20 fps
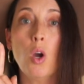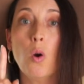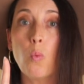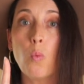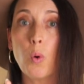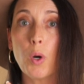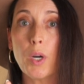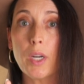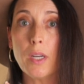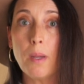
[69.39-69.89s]

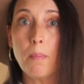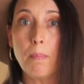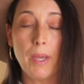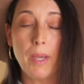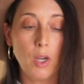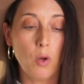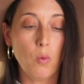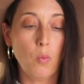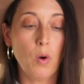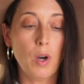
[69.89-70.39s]
We're gonna
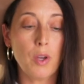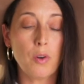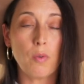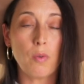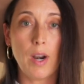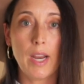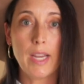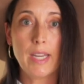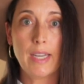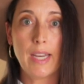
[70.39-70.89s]
pick one
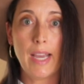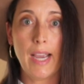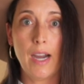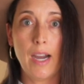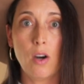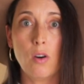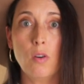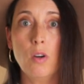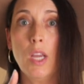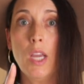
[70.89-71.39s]
right
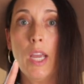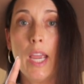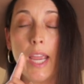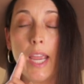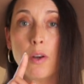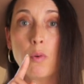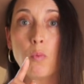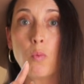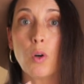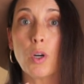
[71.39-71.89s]
now,
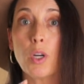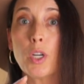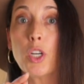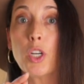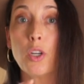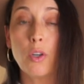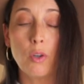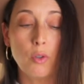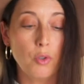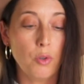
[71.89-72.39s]
and we're gonna
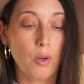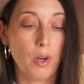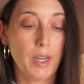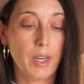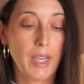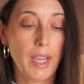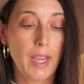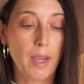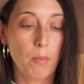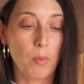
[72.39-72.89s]
go to our
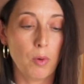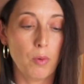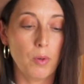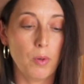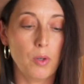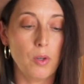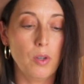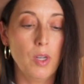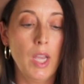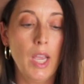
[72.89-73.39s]
camera
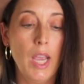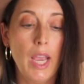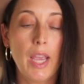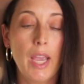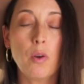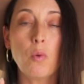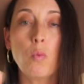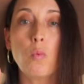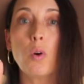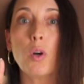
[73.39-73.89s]
roll,
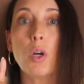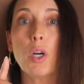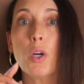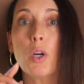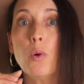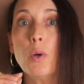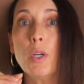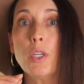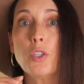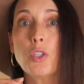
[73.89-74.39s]
and we're
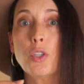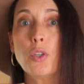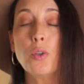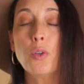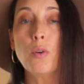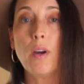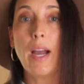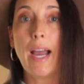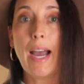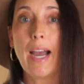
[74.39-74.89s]
going
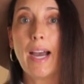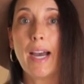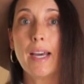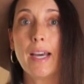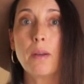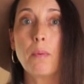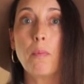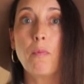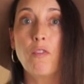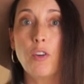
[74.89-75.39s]
to
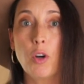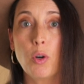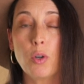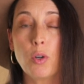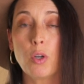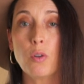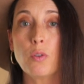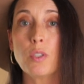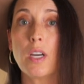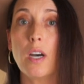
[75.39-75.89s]
add
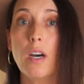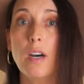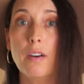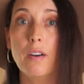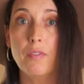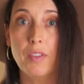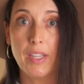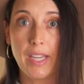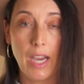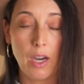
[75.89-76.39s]
photos
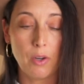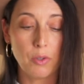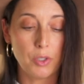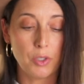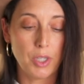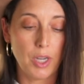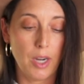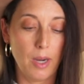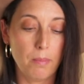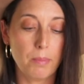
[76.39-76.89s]
of
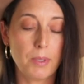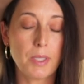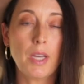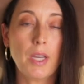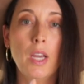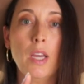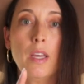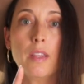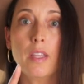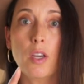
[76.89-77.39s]
countertops
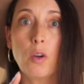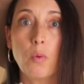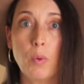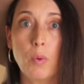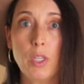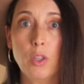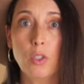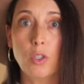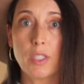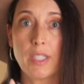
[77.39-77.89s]
that
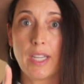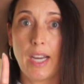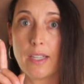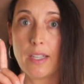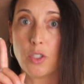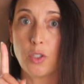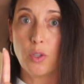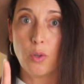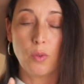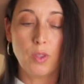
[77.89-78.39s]
we looked
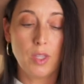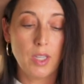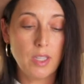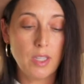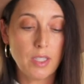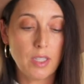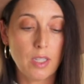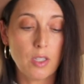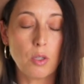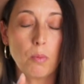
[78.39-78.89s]
at. So
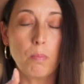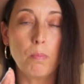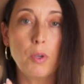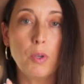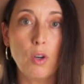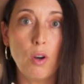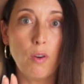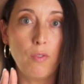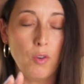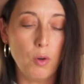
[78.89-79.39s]
this is a
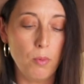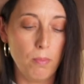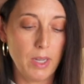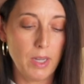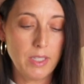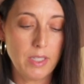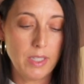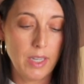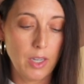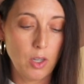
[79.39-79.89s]
beautiful
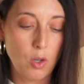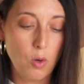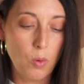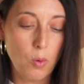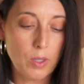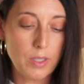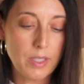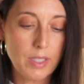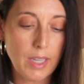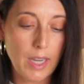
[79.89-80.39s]
Mustang
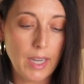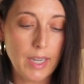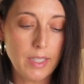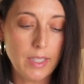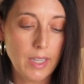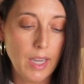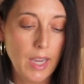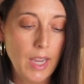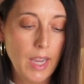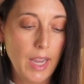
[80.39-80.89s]
quartzite,
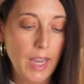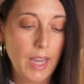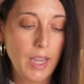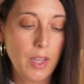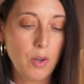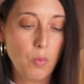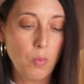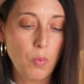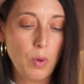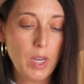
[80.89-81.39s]

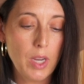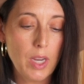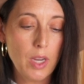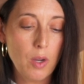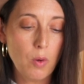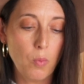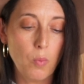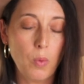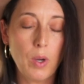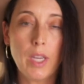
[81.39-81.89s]
and we
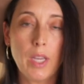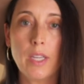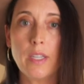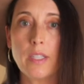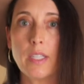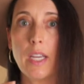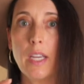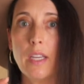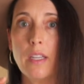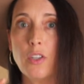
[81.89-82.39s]

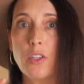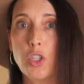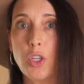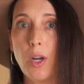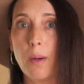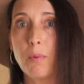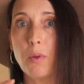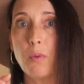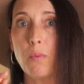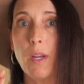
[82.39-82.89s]
went and
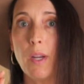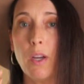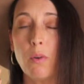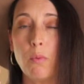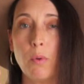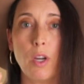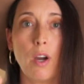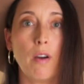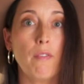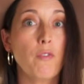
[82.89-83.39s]
shopped around.
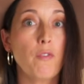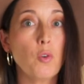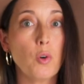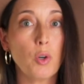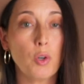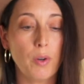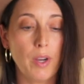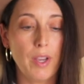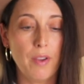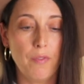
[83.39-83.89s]
We got 4
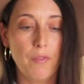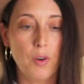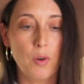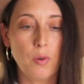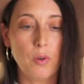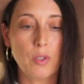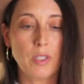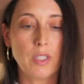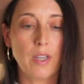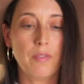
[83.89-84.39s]
great
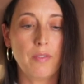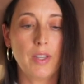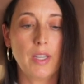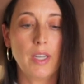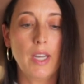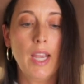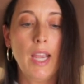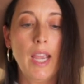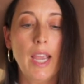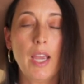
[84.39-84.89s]
photos of it,
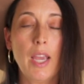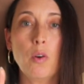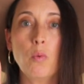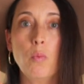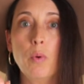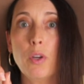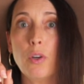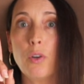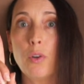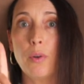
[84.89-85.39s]
and
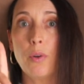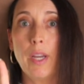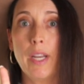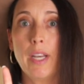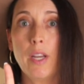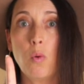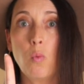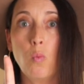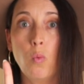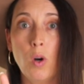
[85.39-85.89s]
we are
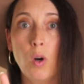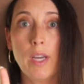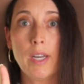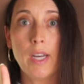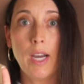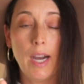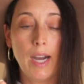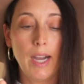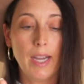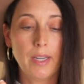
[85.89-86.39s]
creating one
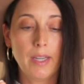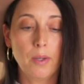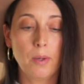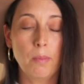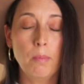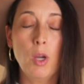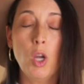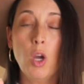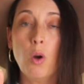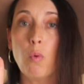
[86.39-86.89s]

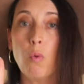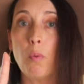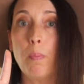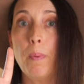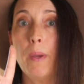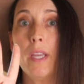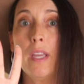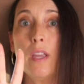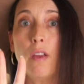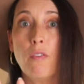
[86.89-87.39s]
item. We're
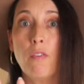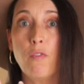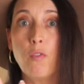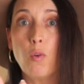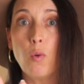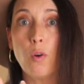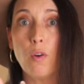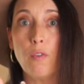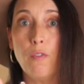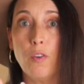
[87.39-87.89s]
picking
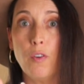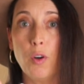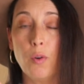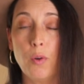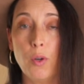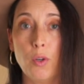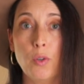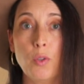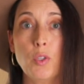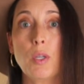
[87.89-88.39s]
4
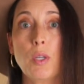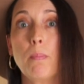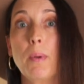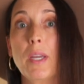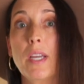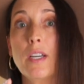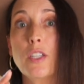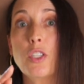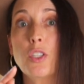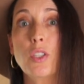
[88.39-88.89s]
photos
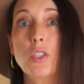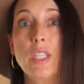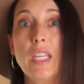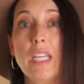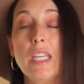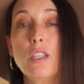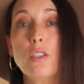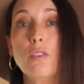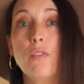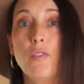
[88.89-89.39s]
because
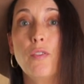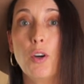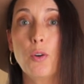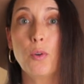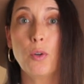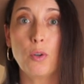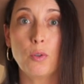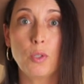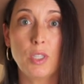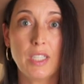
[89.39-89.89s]
these
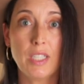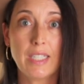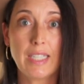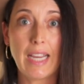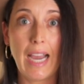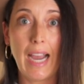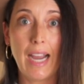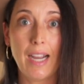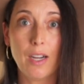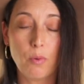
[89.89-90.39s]
photos
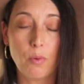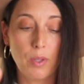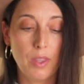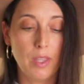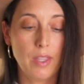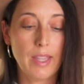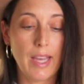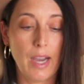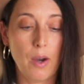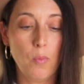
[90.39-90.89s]
stack
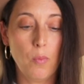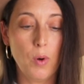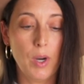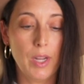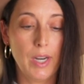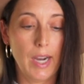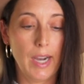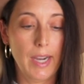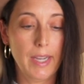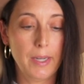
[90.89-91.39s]
within that
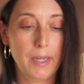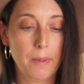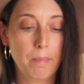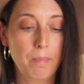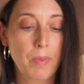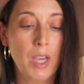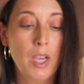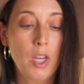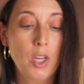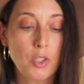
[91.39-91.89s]
one item.
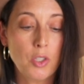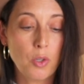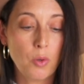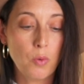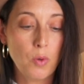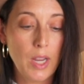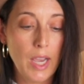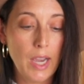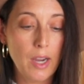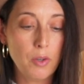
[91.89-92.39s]
So
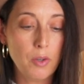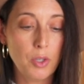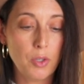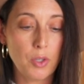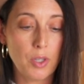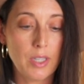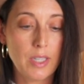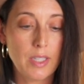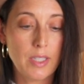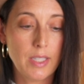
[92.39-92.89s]
now you're
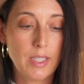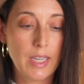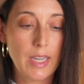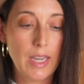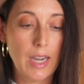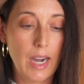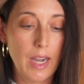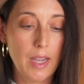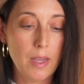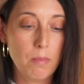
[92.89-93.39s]
gonna see
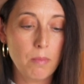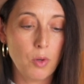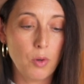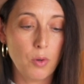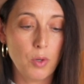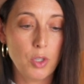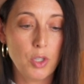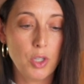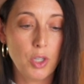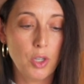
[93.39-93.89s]
I am
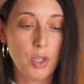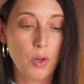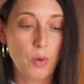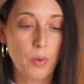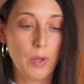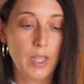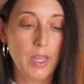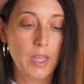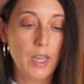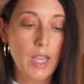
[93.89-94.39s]
going to go
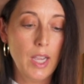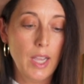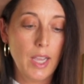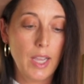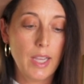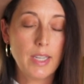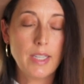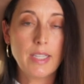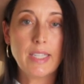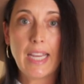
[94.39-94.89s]
in
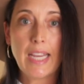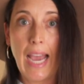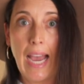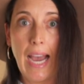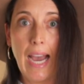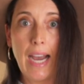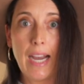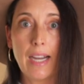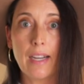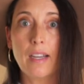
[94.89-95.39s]
and
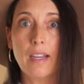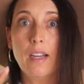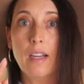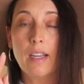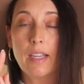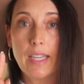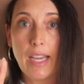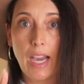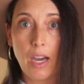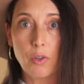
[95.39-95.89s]
tag
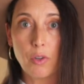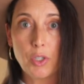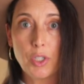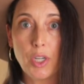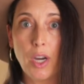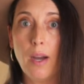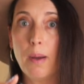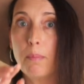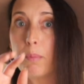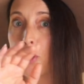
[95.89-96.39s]

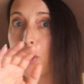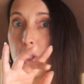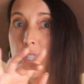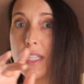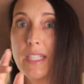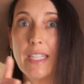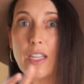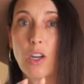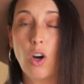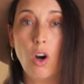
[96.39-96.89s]
countertop. You're gonna
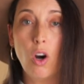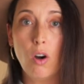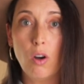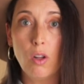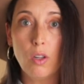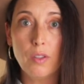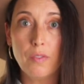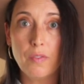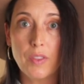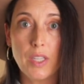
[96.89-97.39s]
see
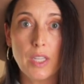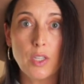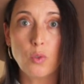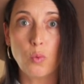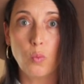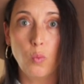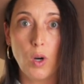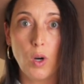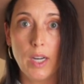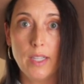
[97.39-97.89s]
all of these
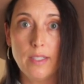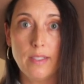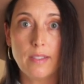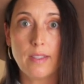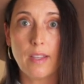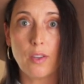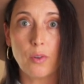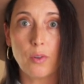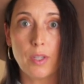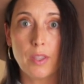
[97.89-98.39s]
what's
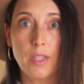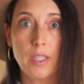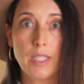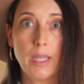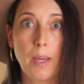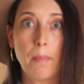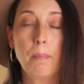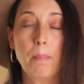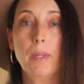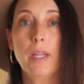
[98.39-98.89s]
that are in the
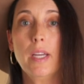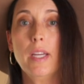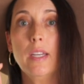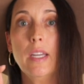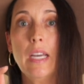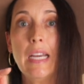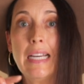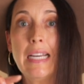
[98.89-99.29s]
template.